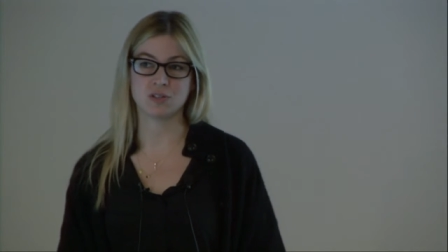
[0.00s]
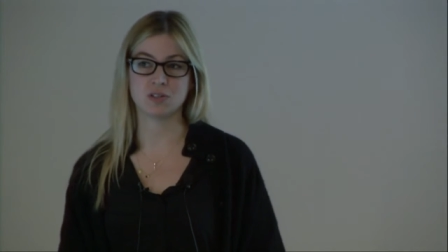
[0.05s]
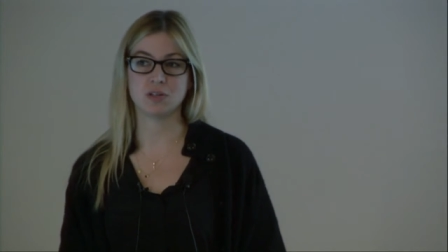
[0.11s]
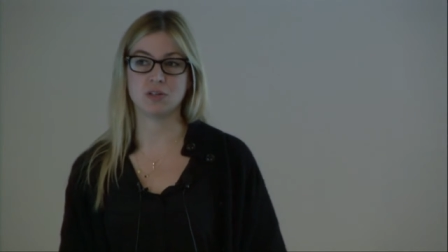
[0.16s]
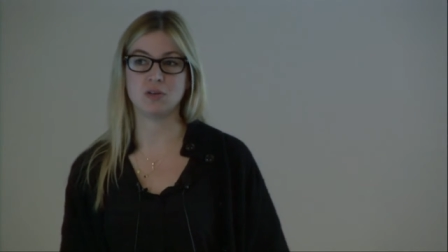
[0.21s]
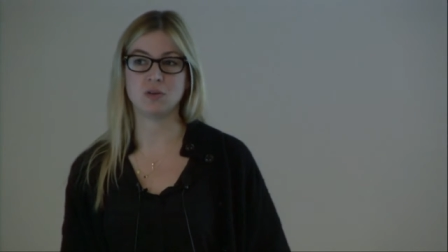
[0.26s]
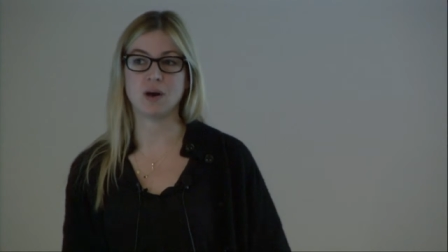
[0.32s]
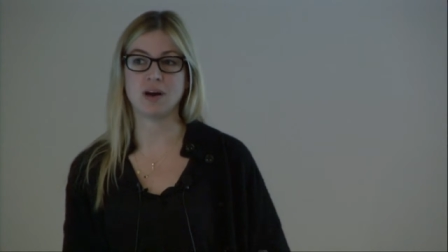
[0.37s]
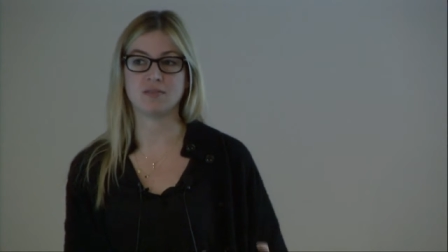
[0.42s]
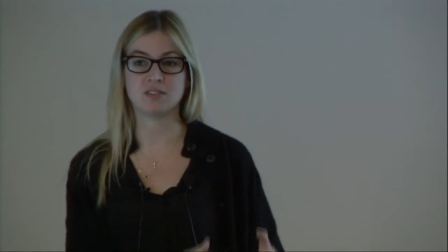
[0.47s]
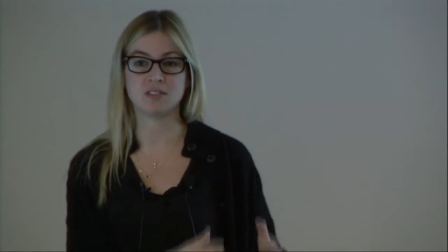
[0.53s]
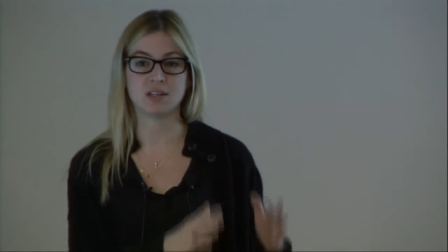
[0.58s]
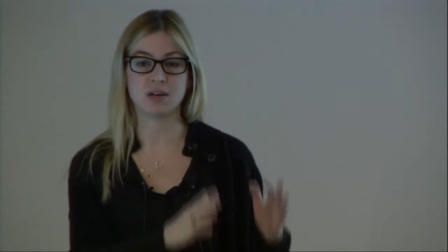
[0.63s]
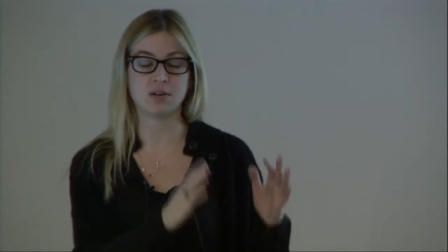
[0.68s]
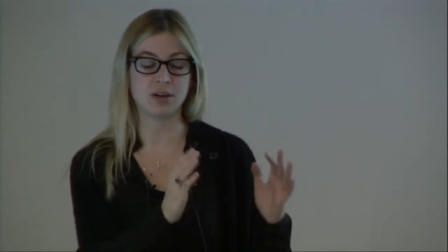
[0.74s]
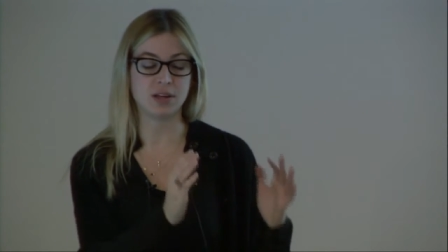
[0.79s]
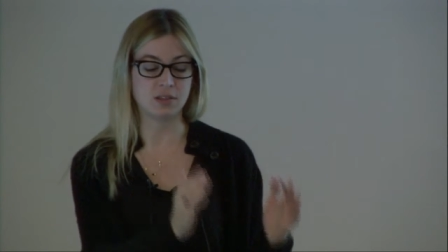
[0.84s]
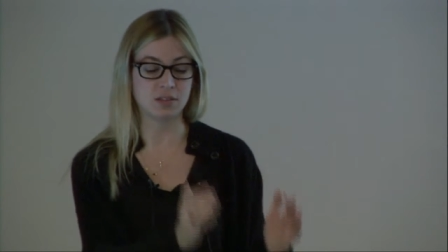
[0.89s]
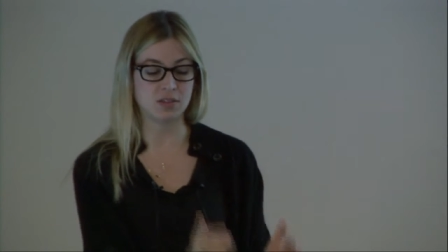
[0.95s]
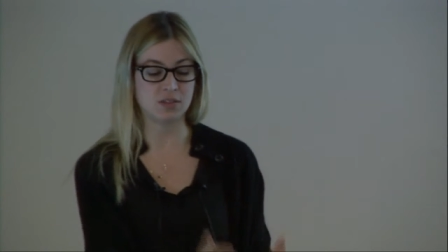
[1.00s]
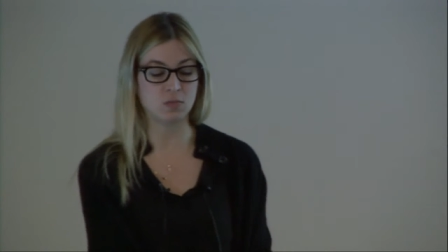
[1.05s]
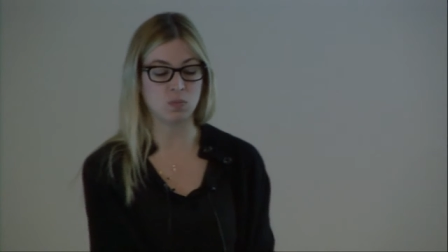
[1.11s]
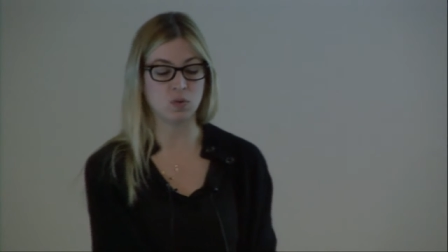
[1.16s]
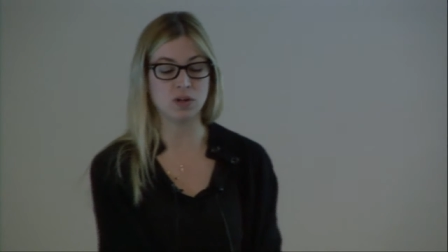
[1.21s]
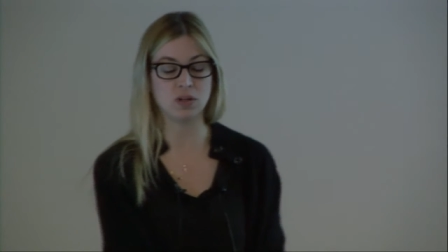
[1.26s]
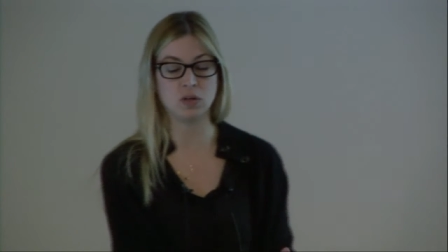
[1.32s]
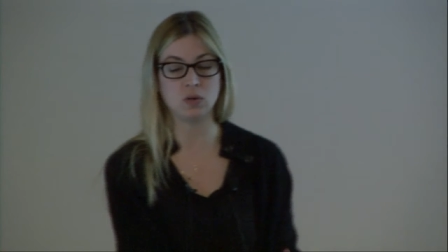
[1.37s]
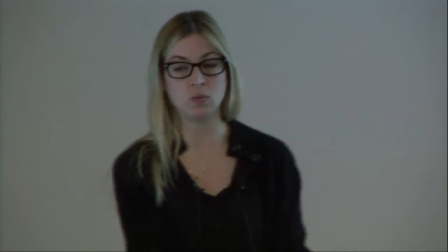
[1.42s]
So you have to say, okay,
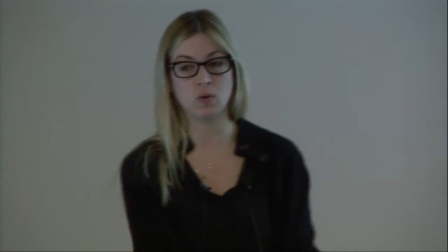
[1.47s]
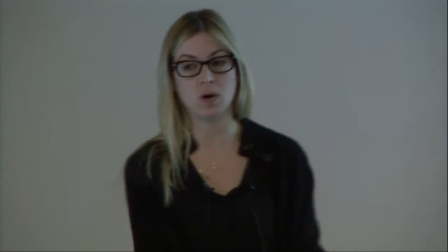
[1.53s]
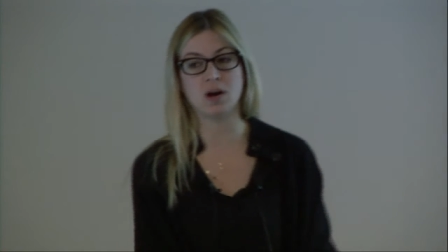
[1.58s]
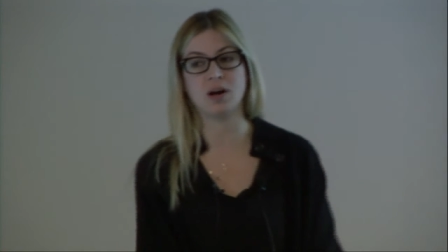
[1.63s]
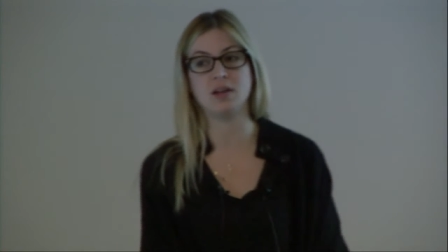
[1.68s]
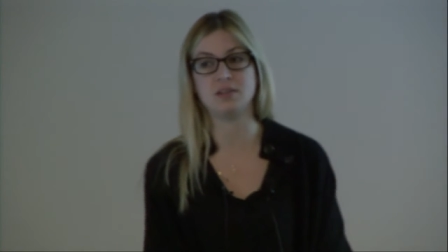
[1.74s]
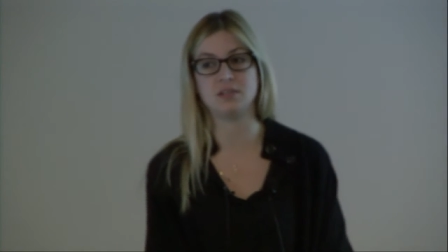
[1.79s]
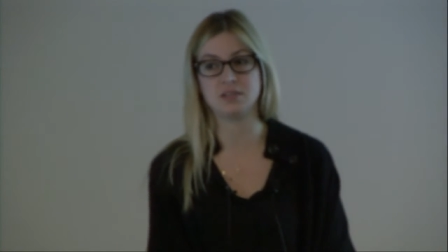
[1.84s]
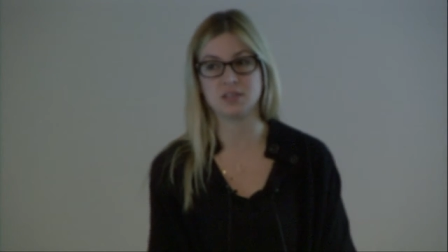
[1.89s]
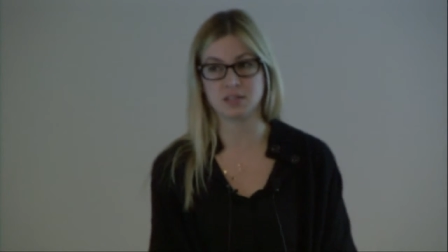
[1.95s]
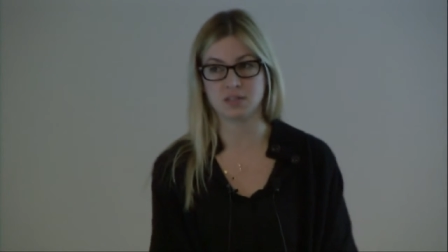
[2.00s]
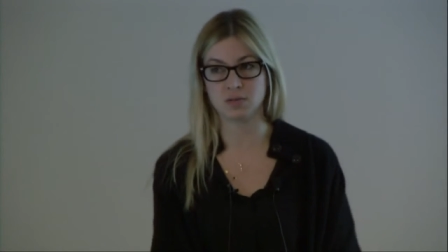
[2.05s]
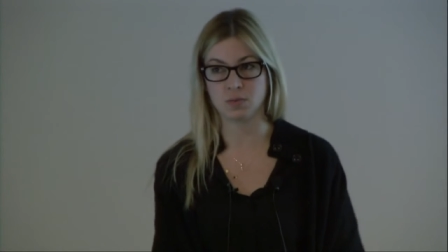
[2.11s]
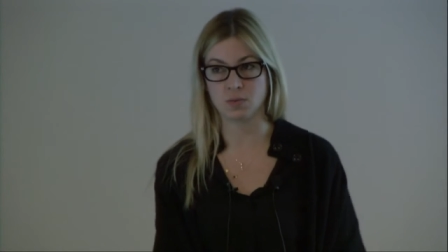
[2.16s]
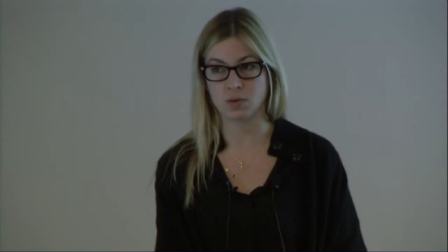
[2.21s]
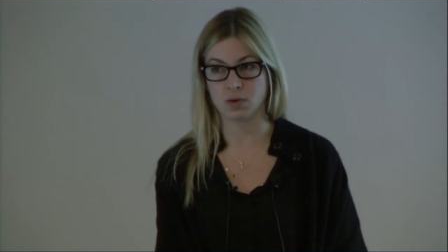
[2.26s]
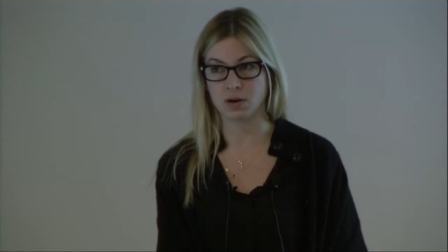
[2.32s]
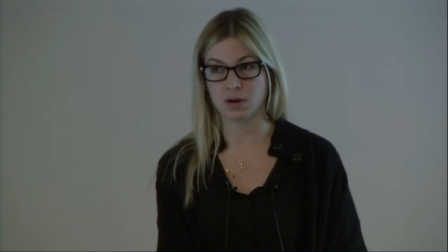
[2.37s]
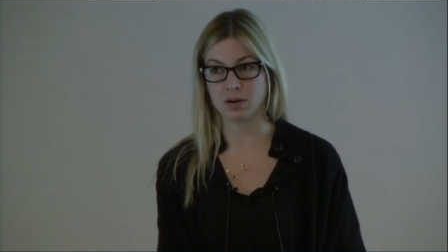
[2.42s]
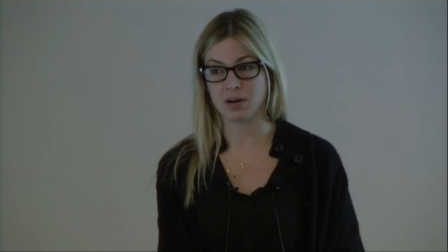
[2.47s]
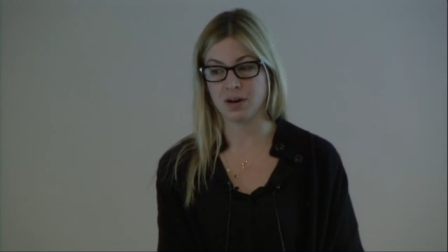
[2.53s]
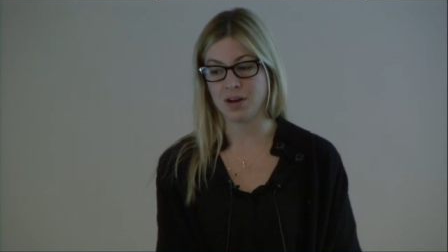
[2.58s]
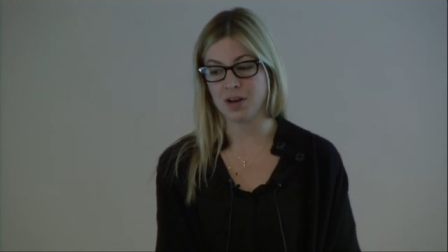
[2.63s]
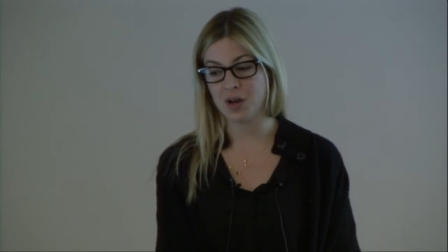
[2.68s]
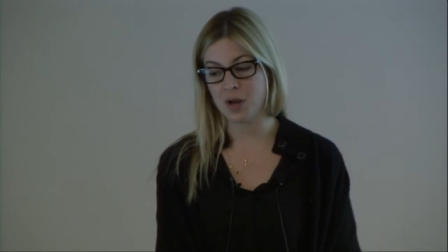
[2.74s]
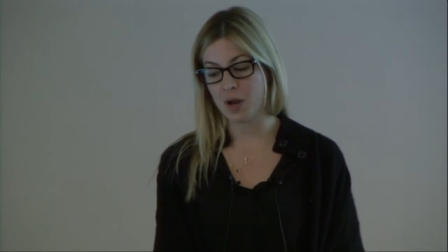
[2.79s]
what you want doesn't work